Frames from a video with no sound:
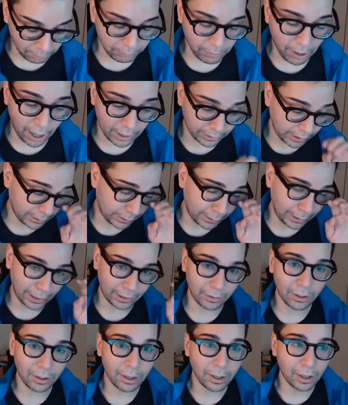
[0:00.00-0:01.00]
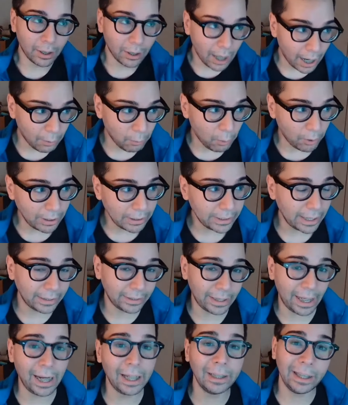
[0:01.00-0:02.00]
practicing, I want to say
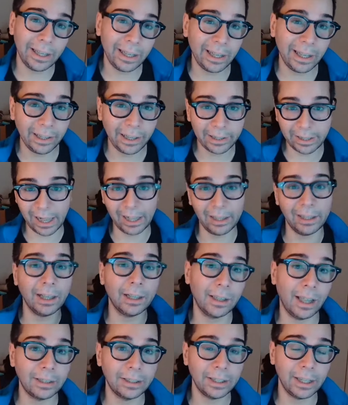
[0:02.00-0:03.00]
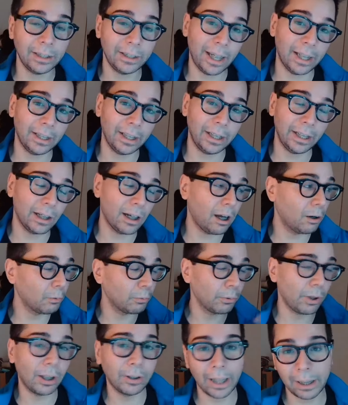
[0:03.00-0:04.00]
daily healing, daily cleansing, daily
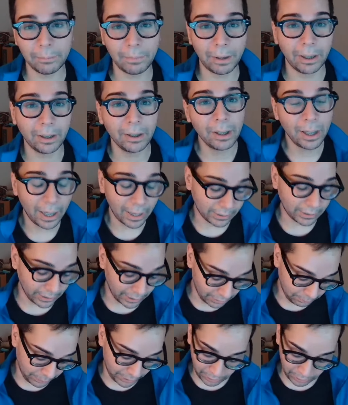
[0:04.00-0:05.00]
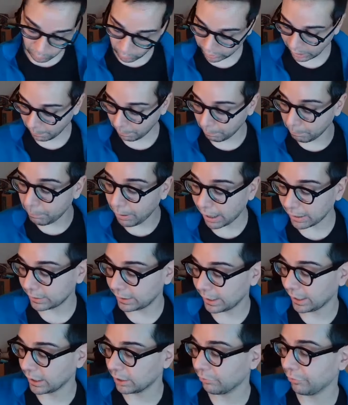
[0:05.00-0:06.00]
alignment is going to be one of the best
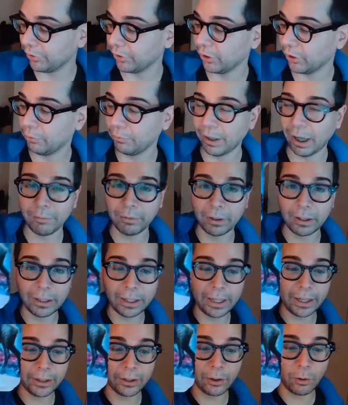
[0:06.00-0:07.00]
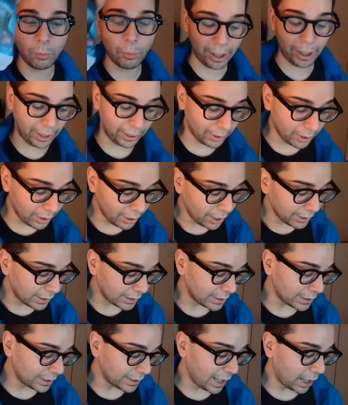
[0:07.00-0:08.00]
things for you. And we have lead the way.
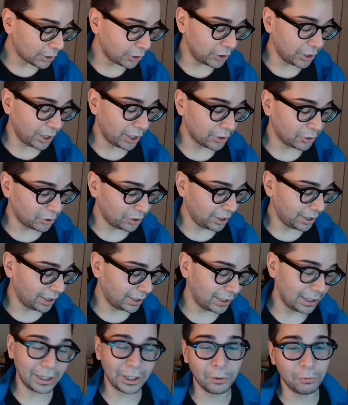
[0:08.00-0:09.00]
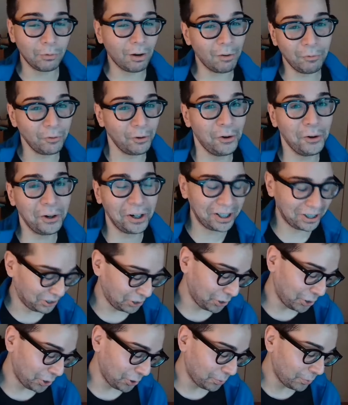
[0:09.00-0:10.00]
This is actually interesting because this isn't referring to
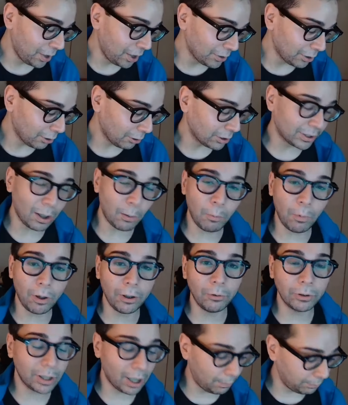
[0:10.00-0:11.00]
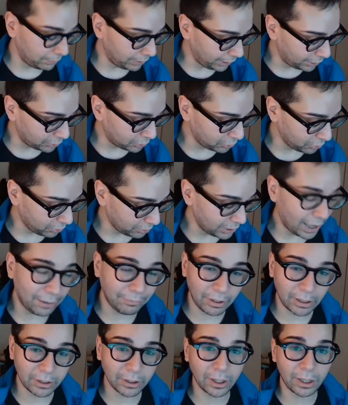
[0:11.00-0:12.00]
you. There's someone who's coming into your life
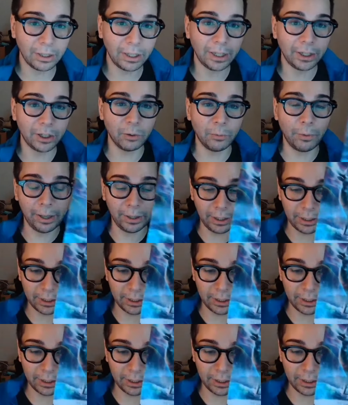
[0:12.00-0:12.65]
that's going to lead the way. The